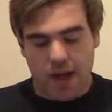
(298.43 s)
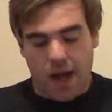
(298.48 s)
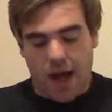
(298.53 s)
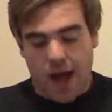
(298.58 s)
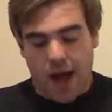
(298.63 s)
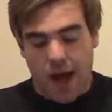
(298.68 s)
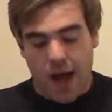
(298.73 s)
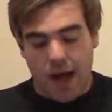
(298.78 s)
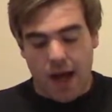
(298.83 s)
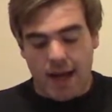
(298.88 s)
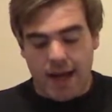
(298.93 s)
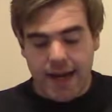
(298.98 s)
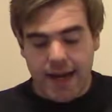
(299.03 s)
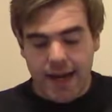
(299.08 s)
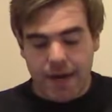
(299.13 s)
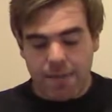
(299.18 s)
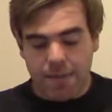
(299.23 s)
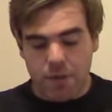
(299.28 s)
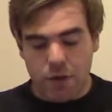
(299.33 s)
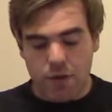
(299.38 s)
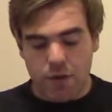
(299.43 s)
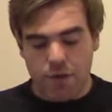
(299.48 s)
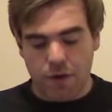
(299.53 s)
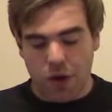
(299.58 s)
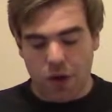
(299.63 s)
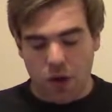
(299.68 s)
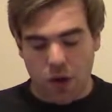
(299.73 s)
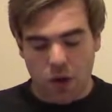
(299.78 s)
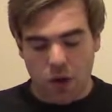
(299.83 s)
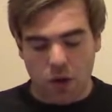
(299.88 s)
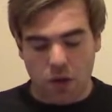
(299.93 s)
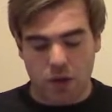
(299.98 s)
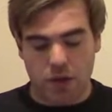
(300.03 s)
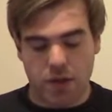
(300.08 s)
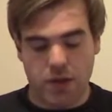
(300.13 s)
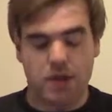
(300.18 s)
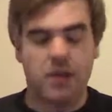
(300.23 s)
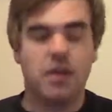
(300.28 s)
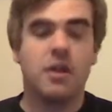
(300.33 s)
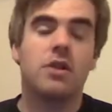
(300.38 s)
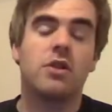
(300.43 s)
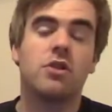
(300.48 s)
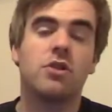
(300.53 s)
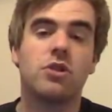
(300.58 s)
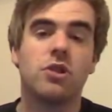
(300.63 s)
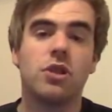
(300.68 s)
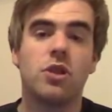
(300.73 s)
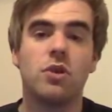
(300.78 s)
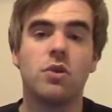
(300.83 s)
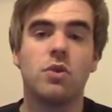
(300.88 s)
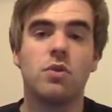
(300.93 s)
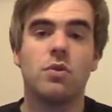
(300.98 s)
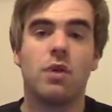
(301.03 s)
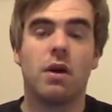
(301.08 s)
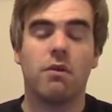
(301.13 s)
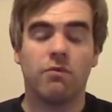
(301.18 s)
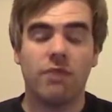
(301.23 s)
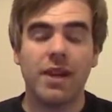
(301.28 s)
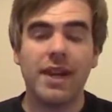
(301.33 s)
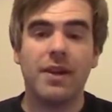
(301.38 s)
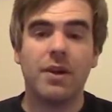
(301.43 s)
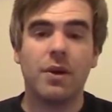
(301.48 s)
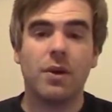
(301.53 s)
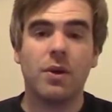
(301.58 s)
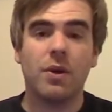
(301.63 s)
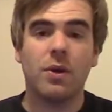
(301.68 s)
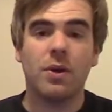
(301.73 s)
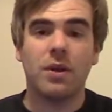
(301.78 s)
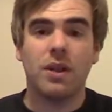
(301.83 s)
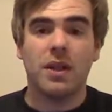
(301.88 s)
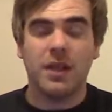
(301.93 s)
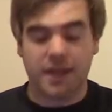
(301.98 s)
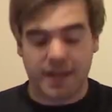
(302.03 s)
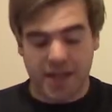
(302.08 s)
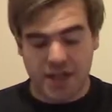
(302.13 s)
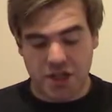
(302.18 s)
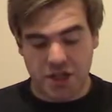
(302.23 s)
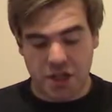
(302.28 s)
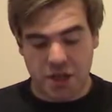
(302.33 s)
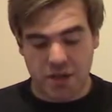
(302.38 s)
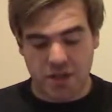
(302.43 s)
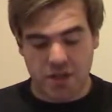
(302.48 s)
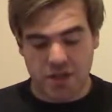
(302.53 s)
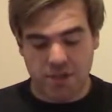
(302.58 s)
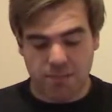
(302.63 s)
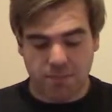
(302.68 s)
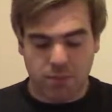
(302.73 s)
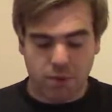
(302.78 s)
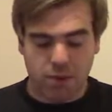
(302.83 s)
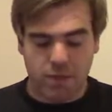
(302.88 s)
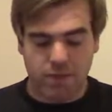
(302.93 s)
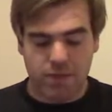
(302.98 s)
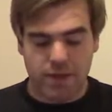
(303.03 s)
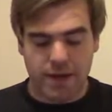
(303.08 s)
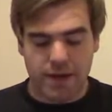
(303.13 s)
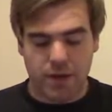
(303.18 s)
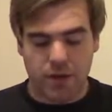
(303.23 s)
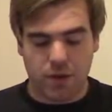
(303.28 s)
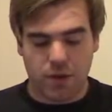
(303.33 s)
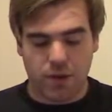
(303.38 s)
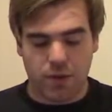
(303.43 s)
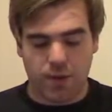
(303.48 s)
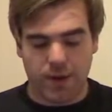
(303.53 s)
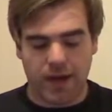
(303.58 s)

They then moved on to Recore. They showed us some more of Recore.